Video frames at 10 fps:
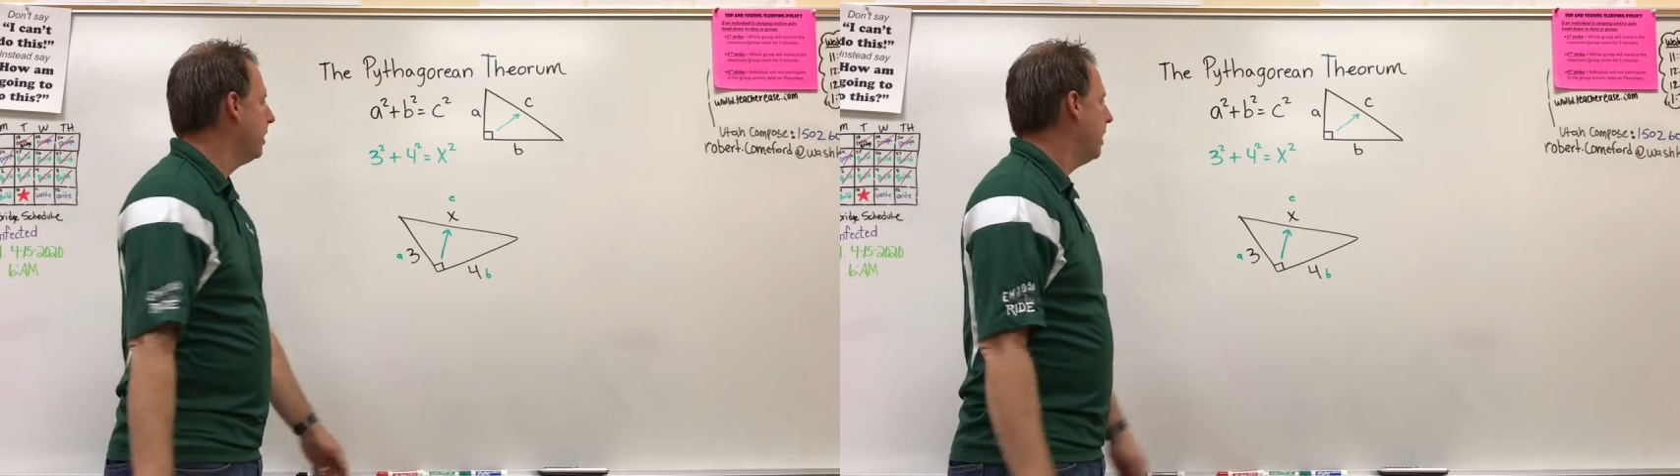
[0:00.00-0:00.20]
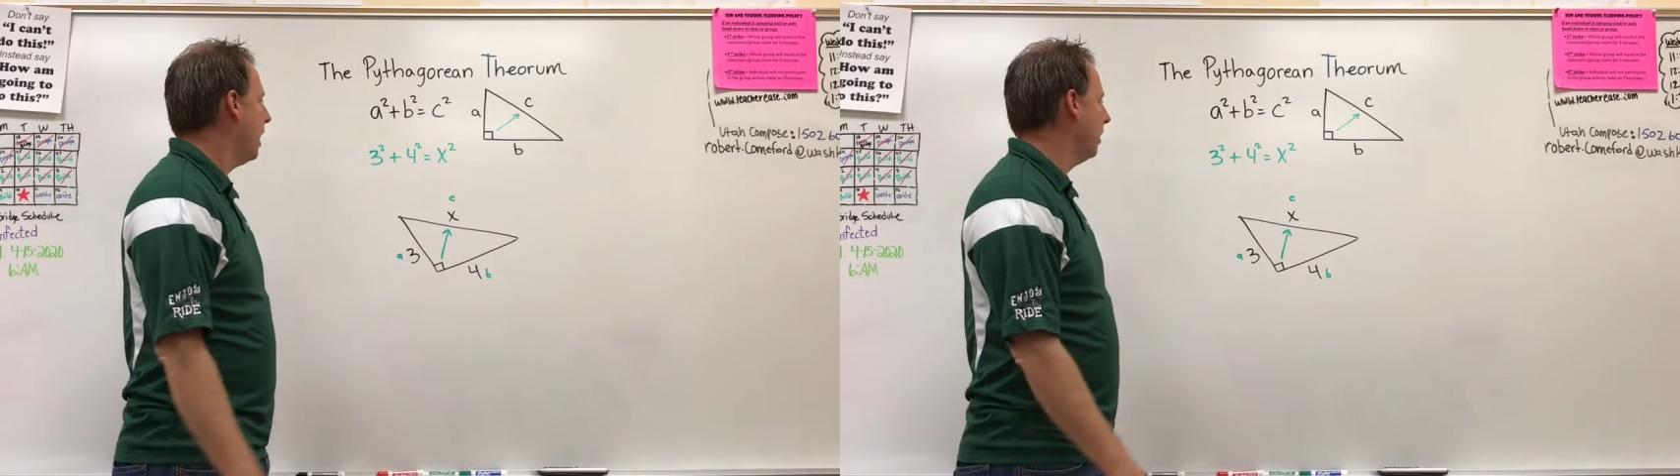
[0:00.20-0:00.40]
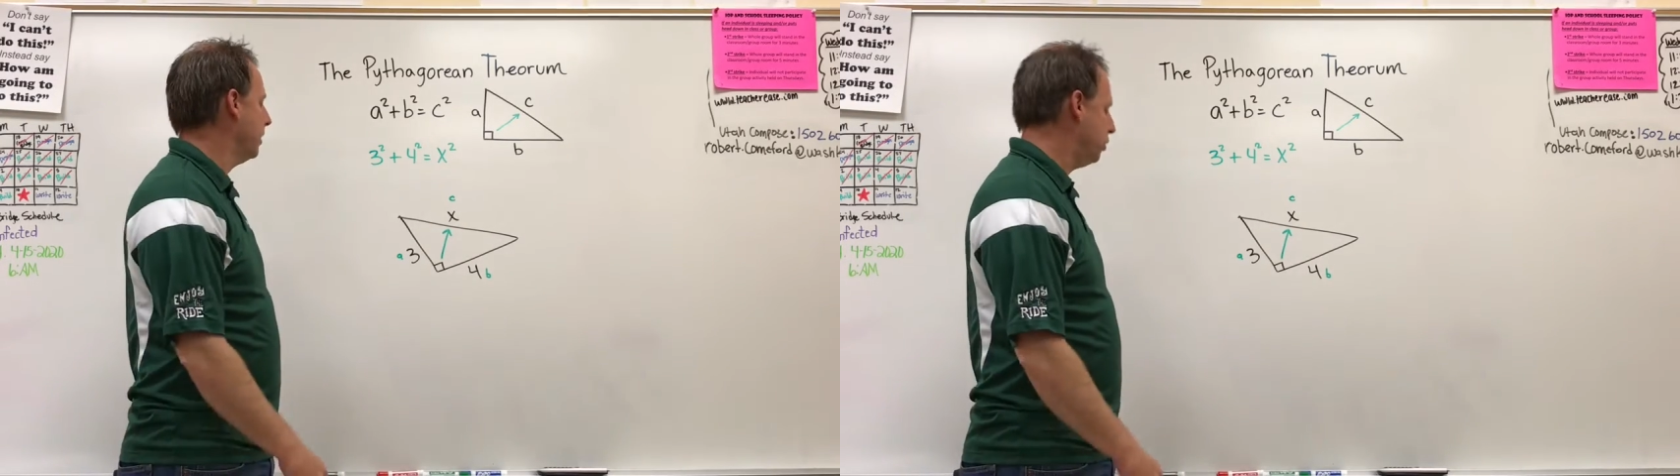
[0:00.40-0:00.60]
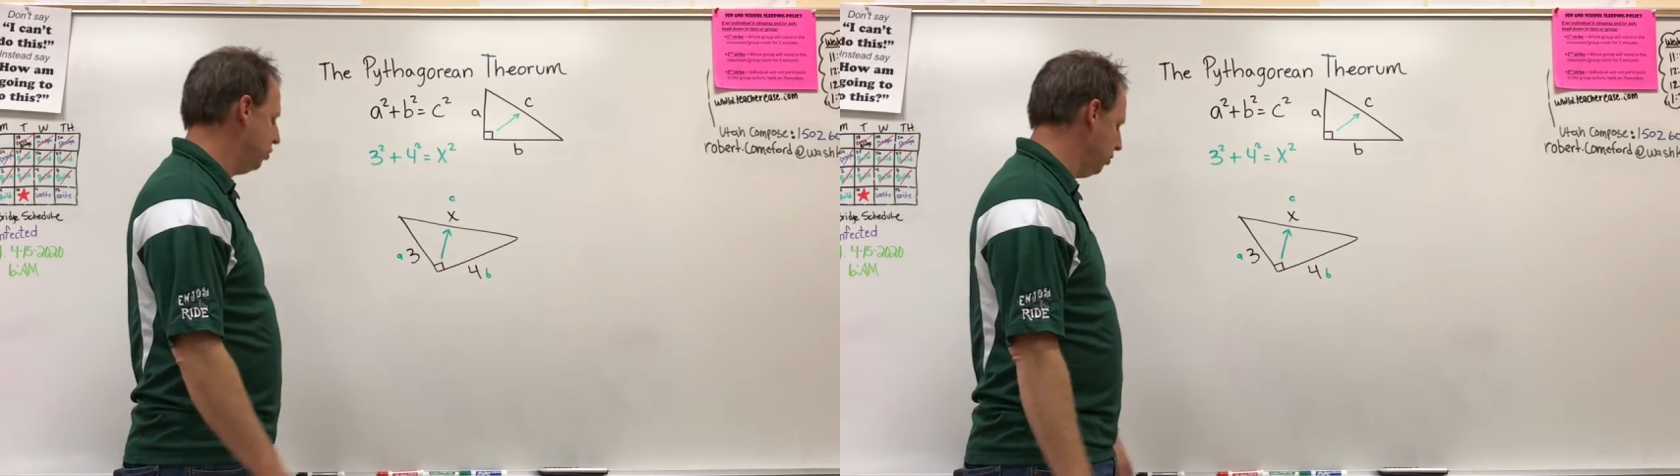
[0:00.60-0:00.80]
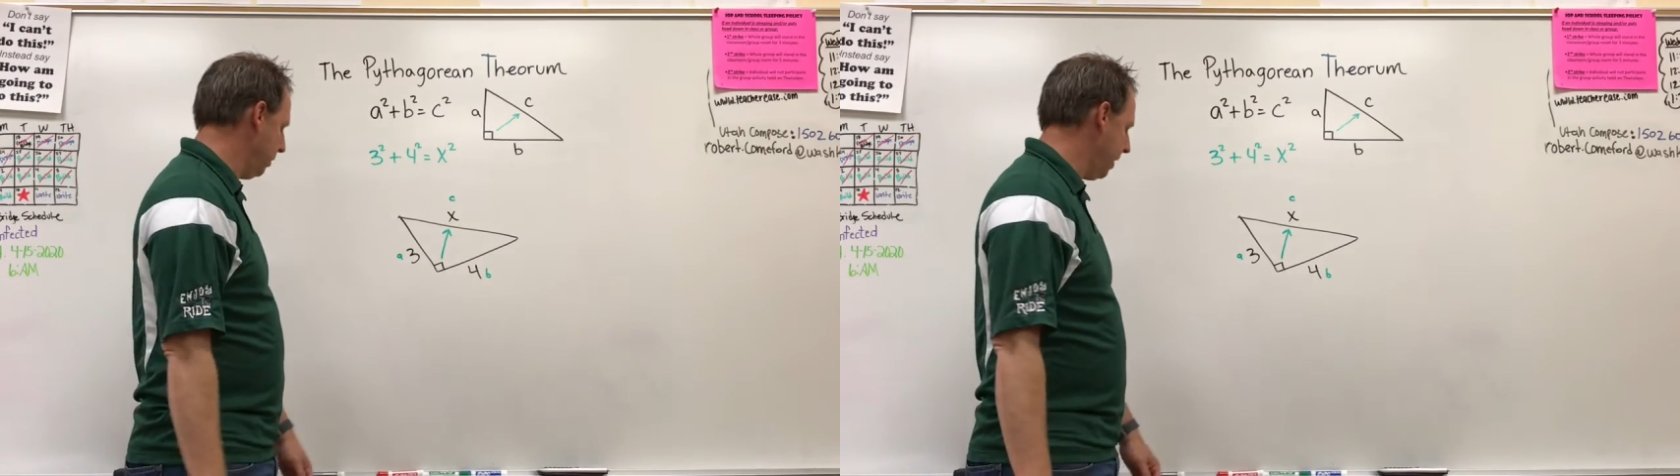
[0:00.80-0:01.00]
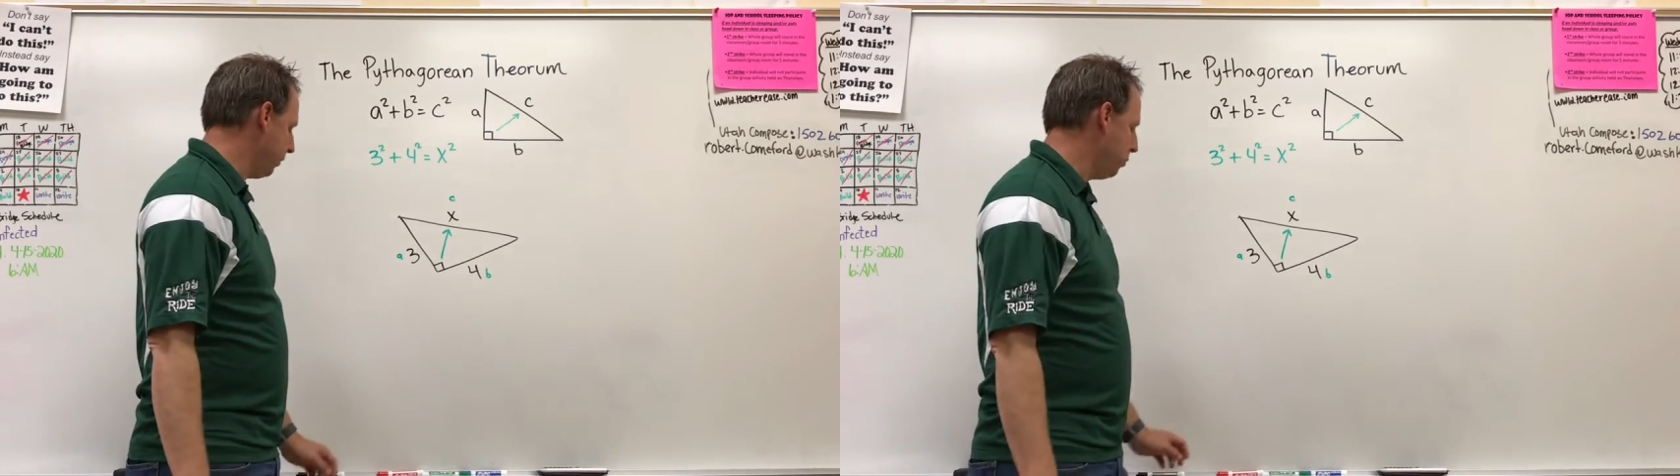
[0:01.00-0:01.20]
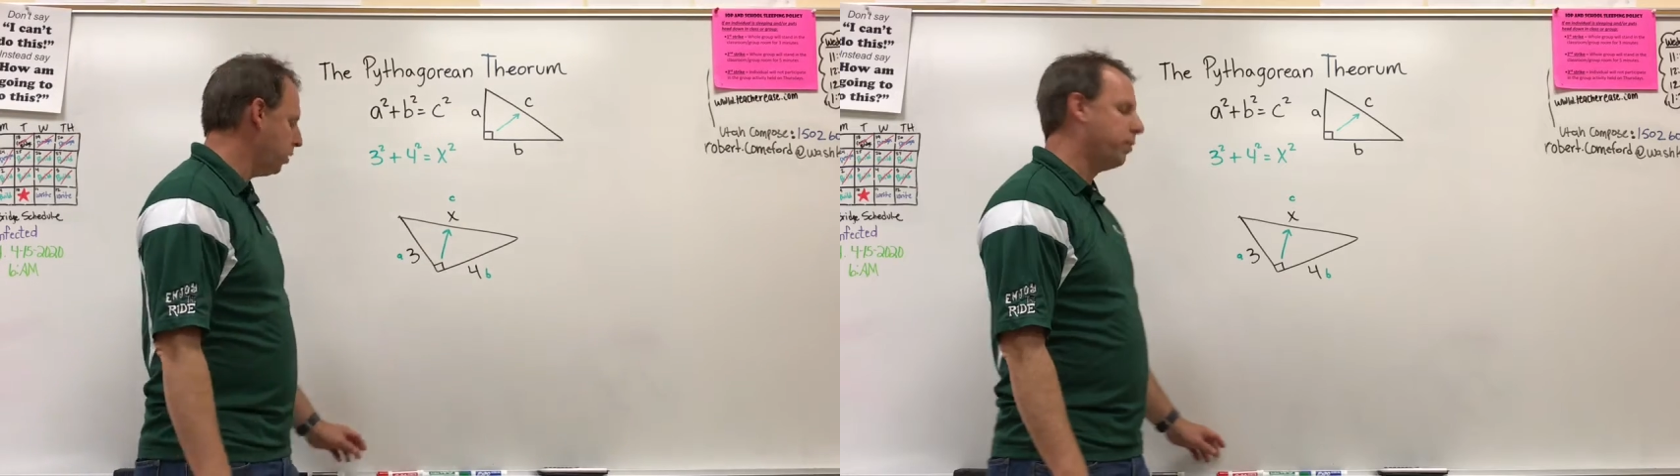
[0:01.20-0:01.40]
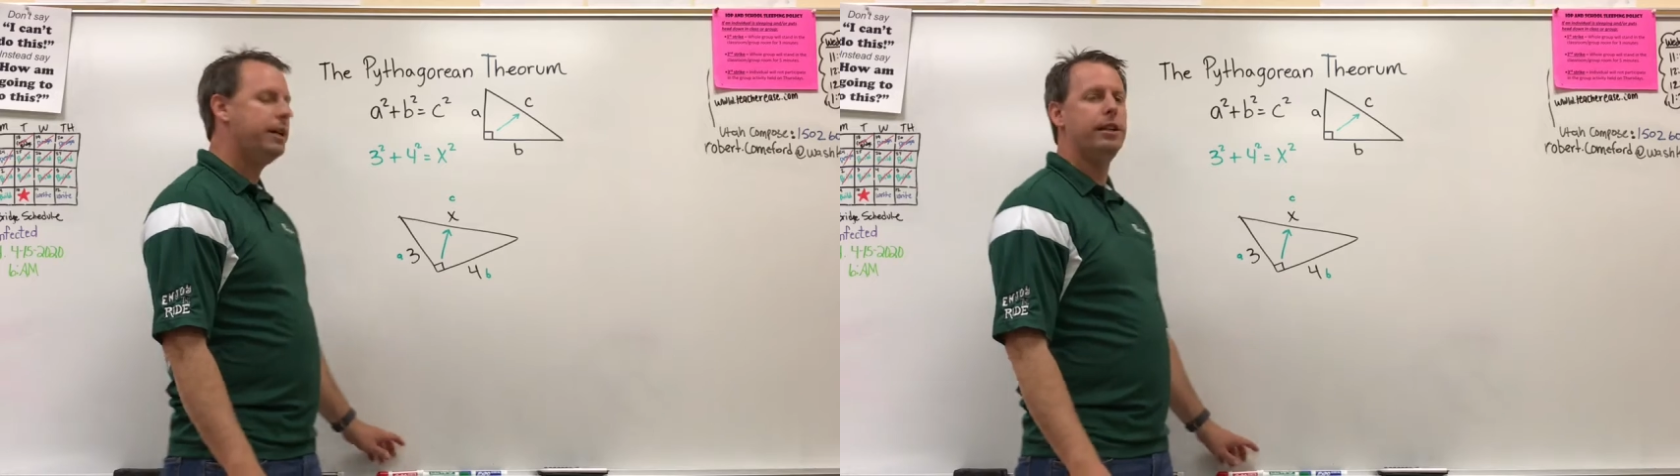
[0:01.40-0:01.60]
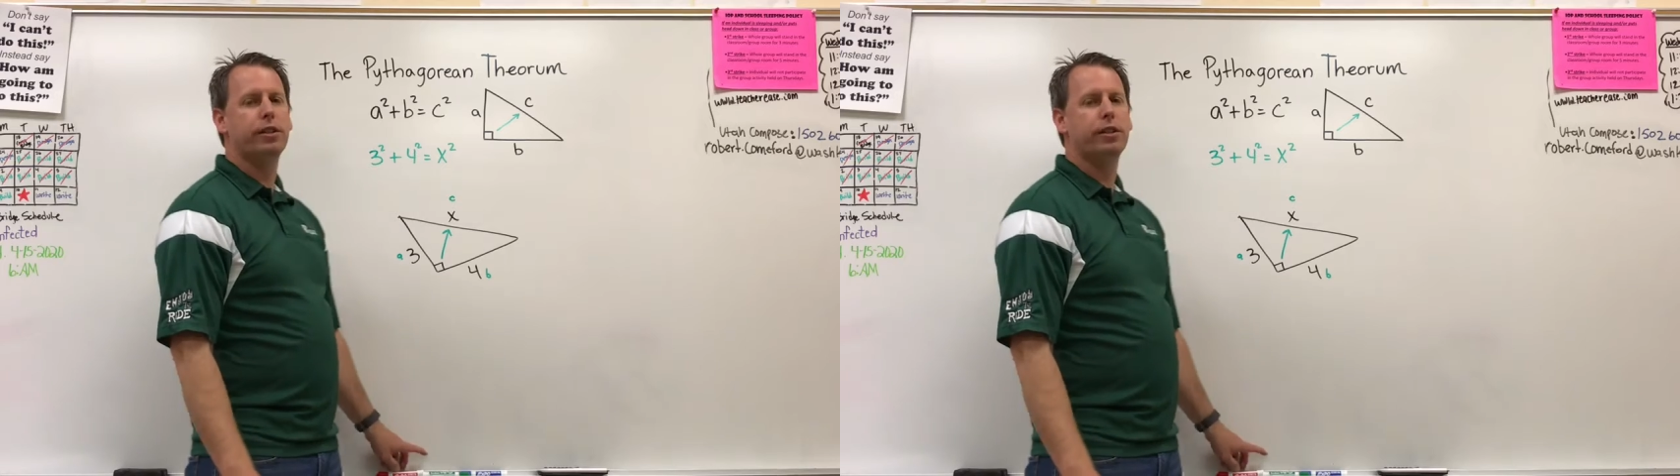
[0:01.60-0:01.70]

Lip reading: Let's do whatever work we need